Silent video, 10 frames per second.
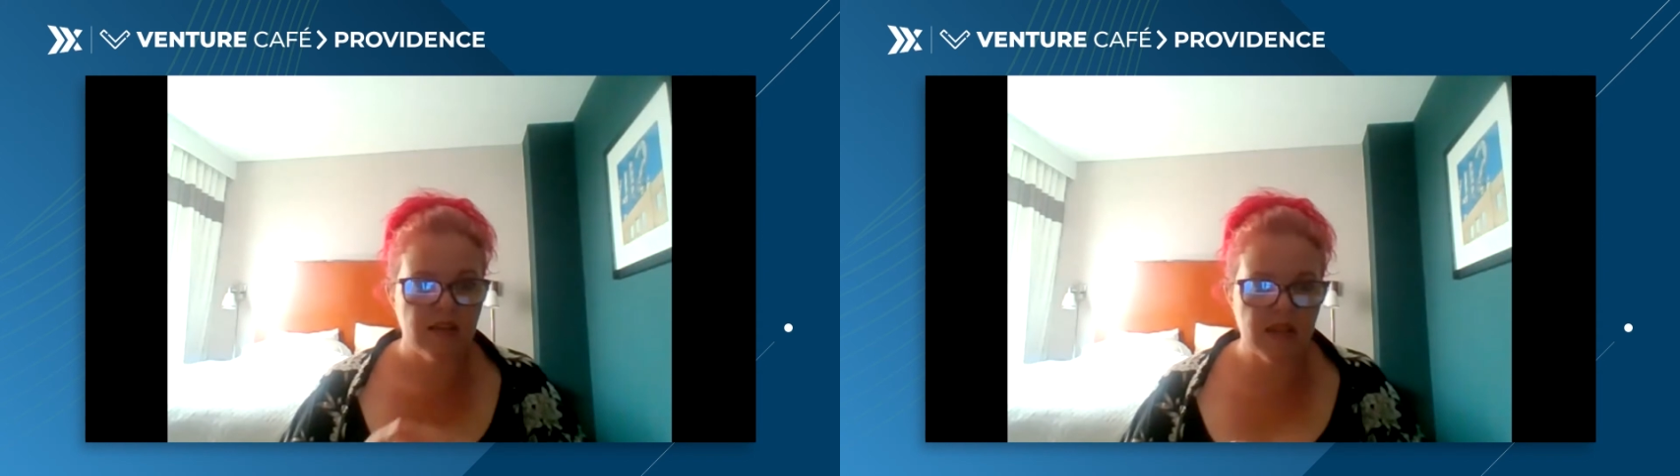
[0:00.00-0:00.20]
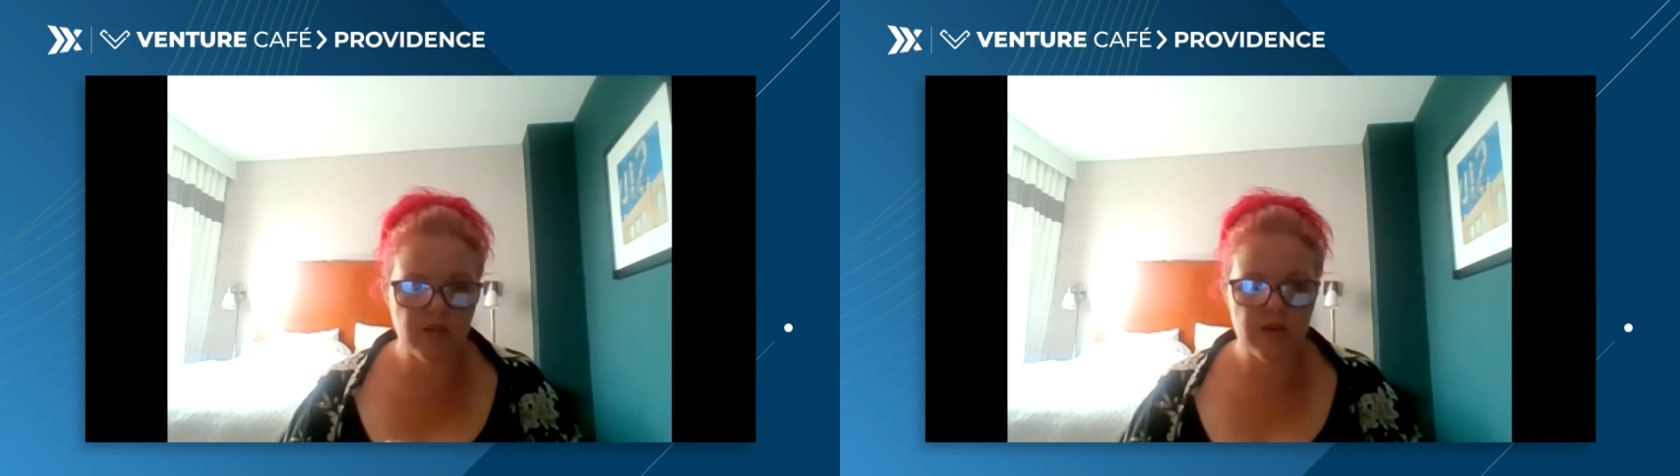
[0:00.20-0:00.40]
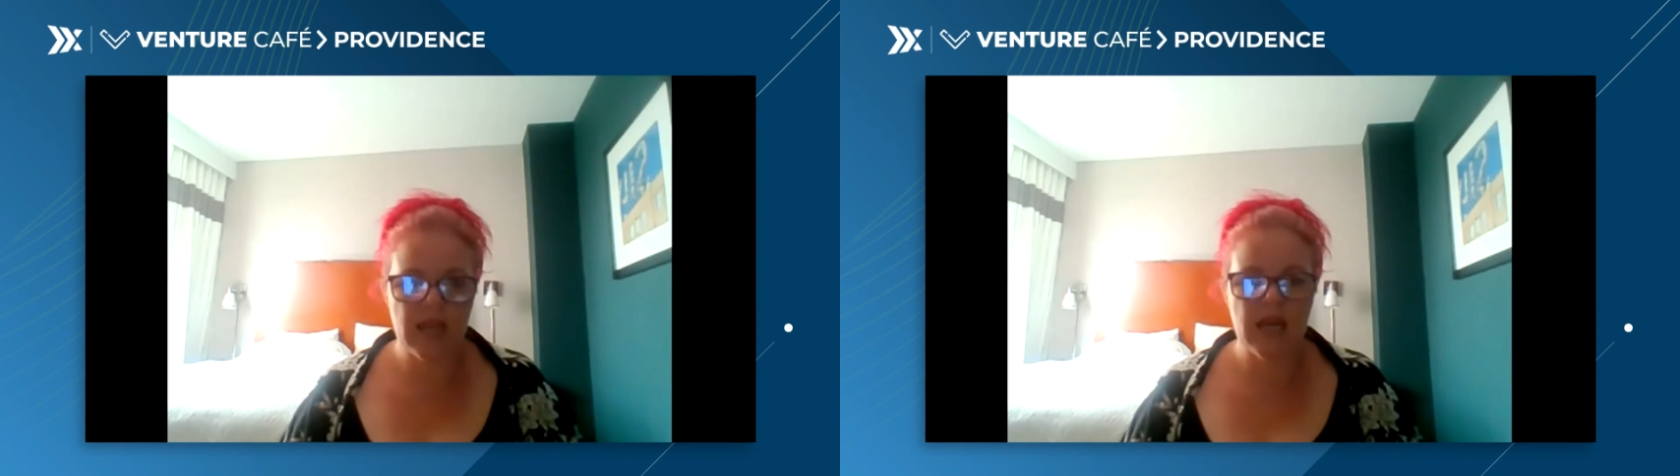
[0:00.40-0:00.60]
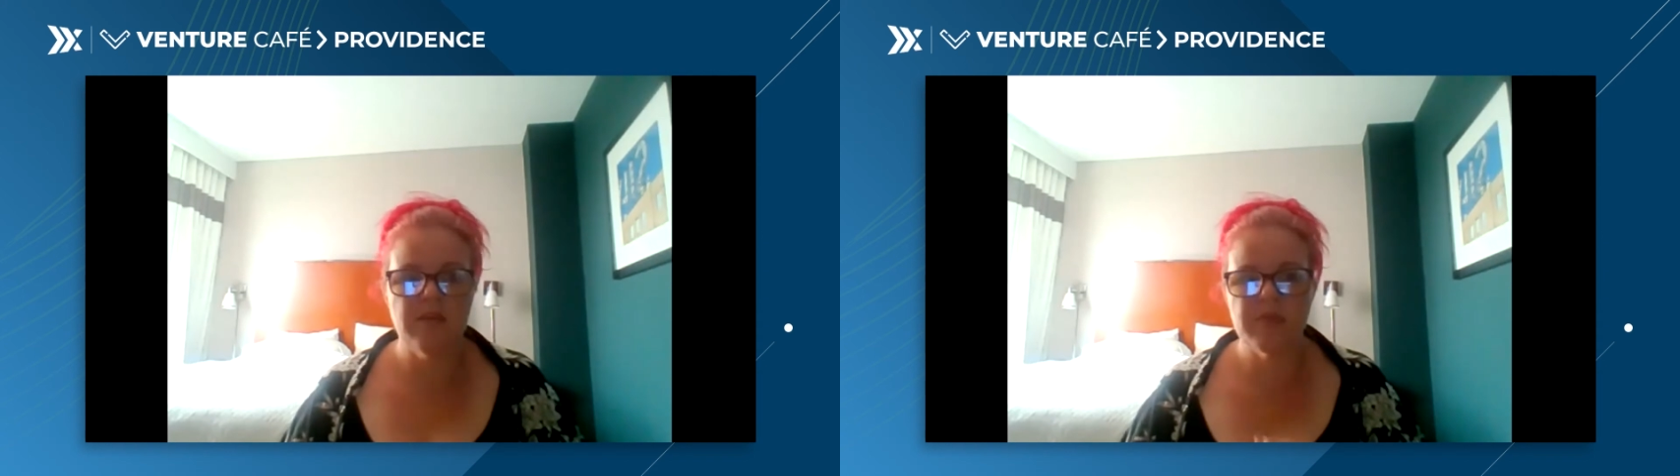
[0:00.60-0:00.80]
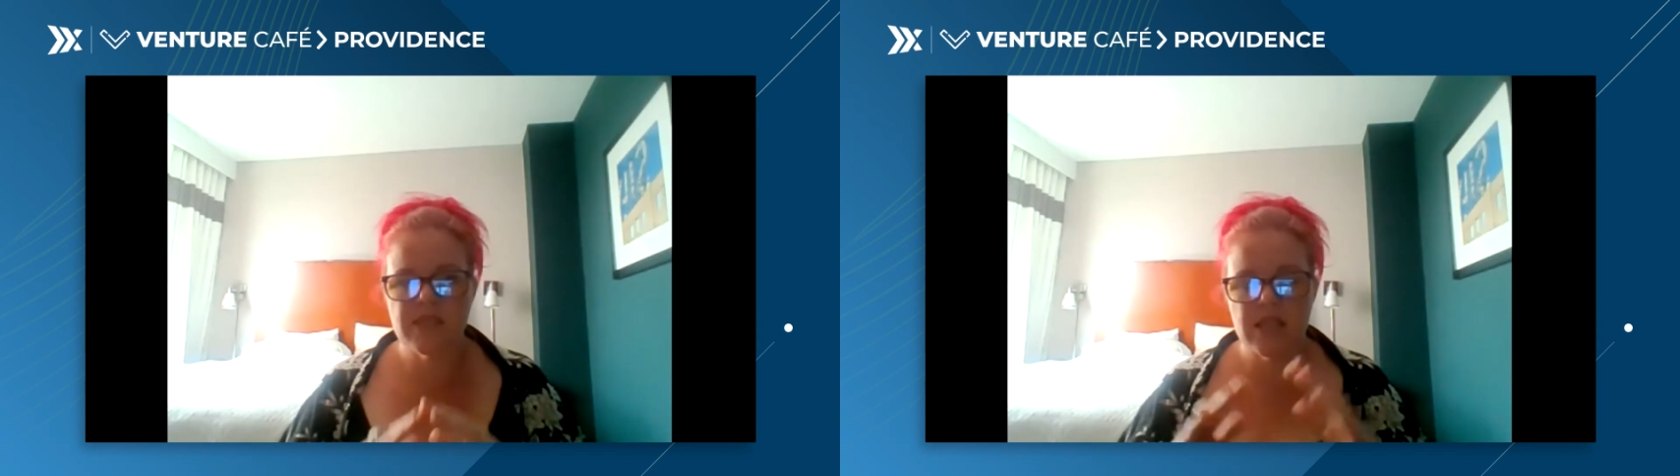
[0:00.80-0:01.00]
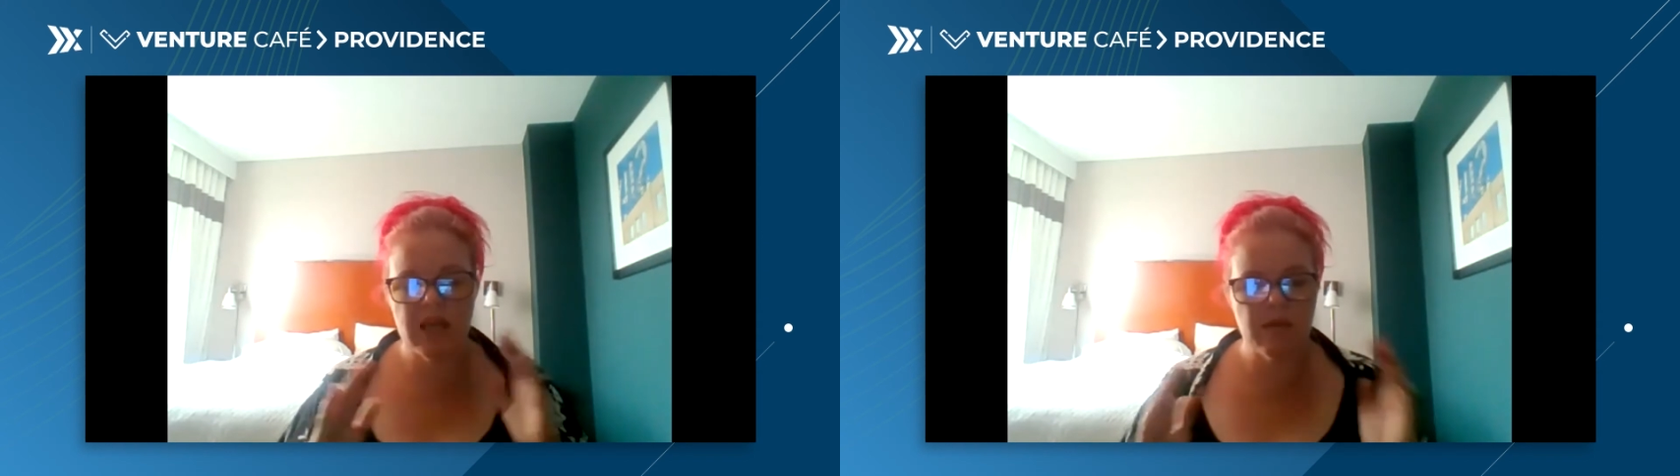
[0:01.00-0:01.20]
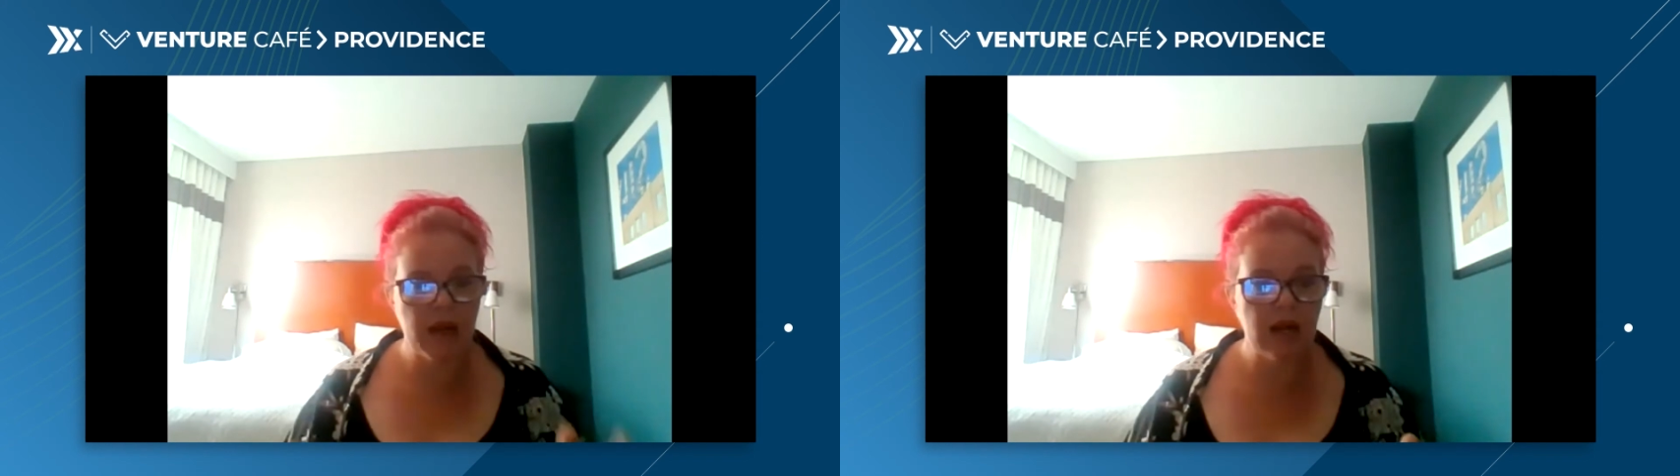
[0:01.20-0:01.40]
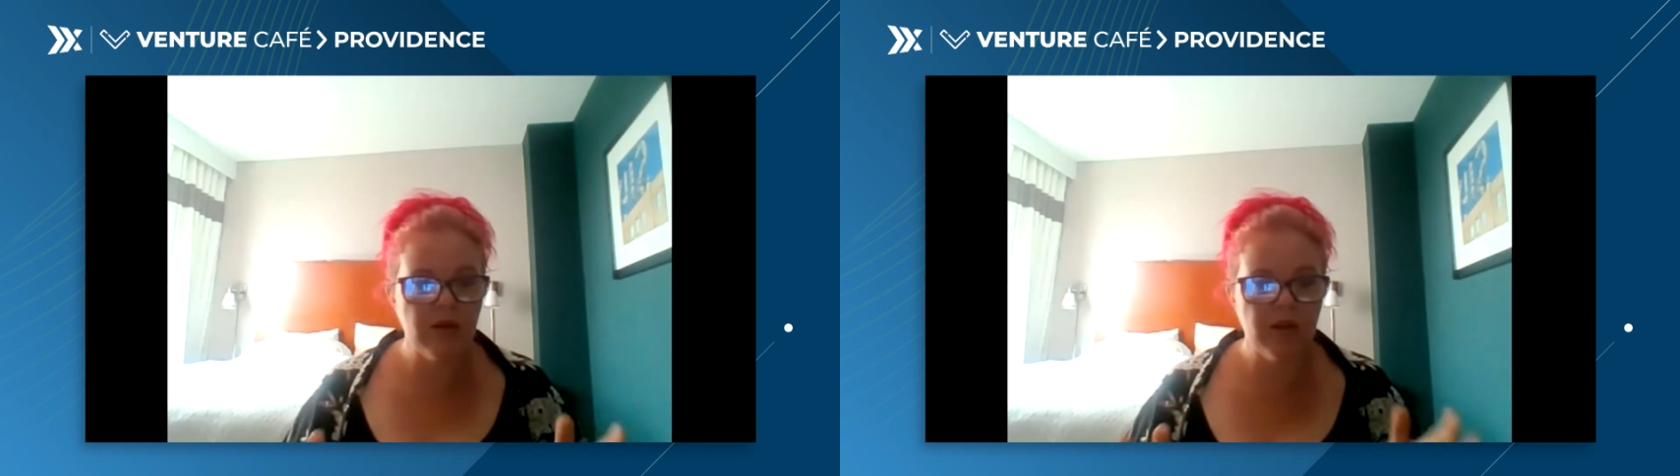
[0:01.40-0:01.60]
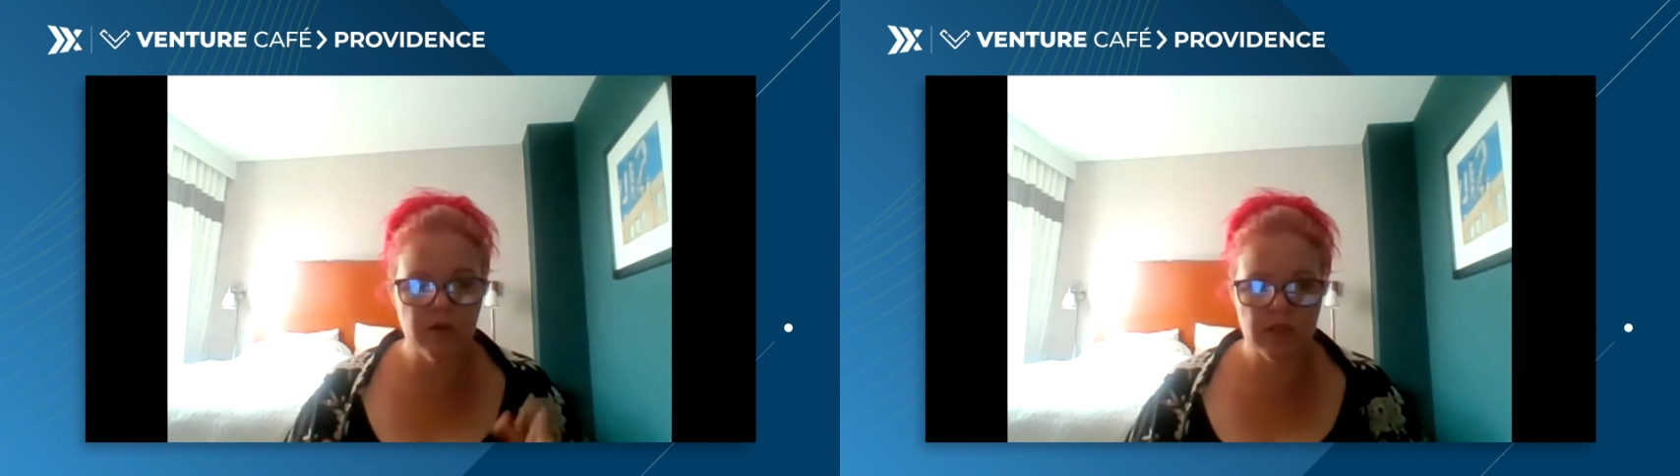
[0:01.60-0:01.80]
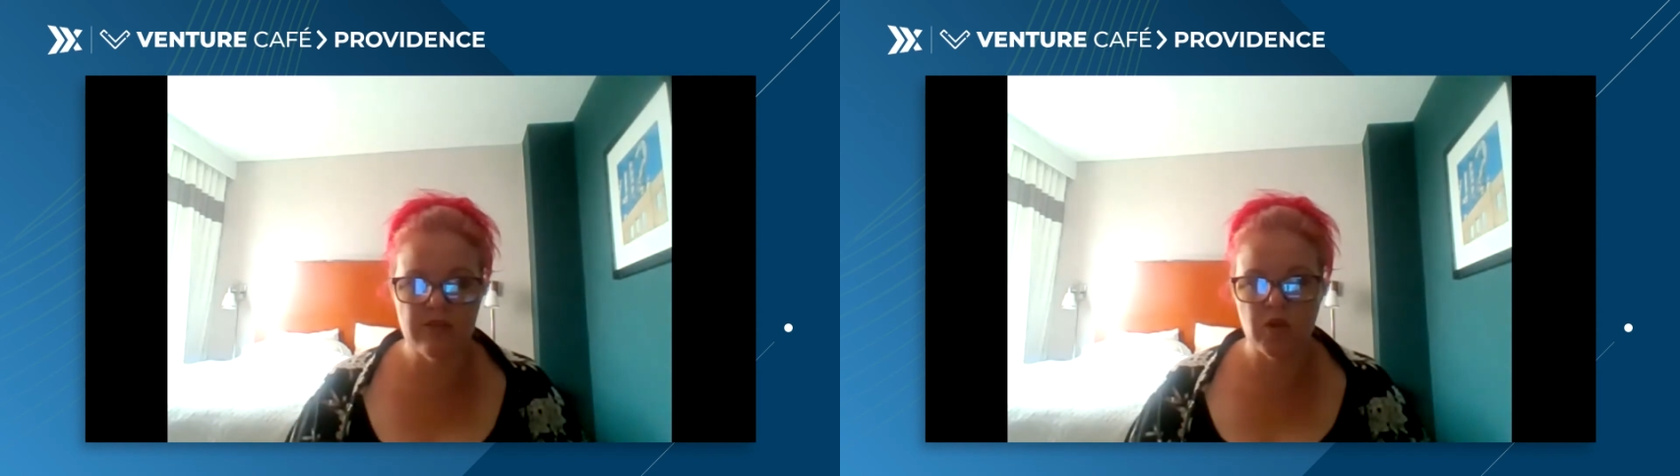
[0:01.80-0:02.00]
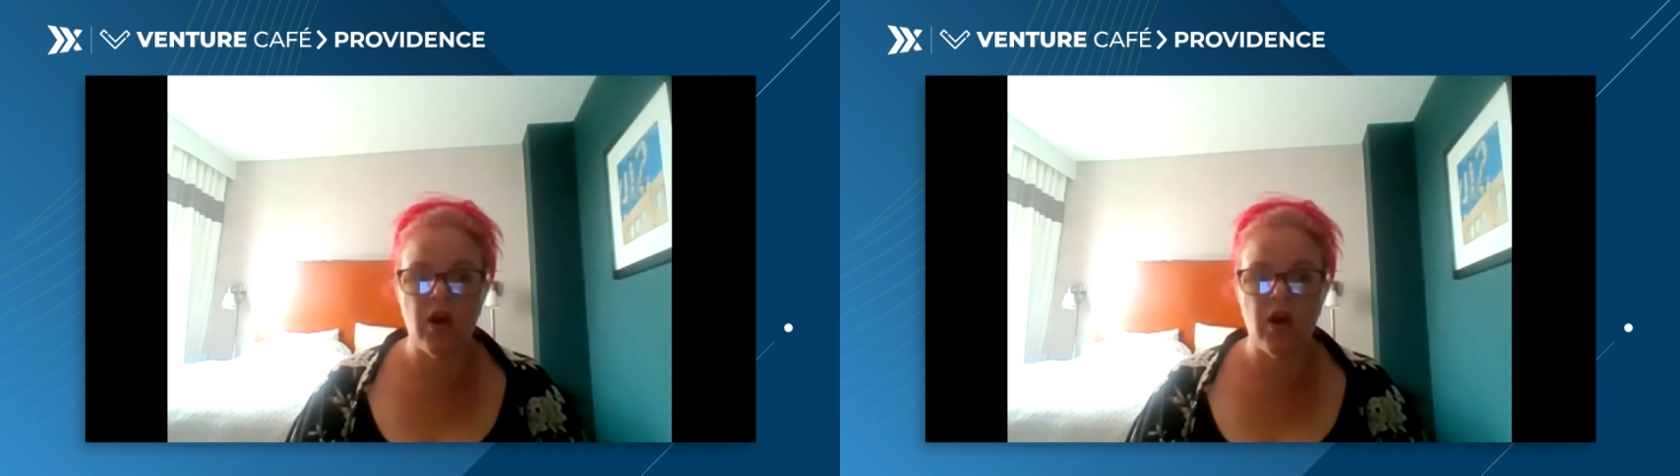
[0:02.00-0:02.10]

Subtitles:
then you can, but to empower you and give you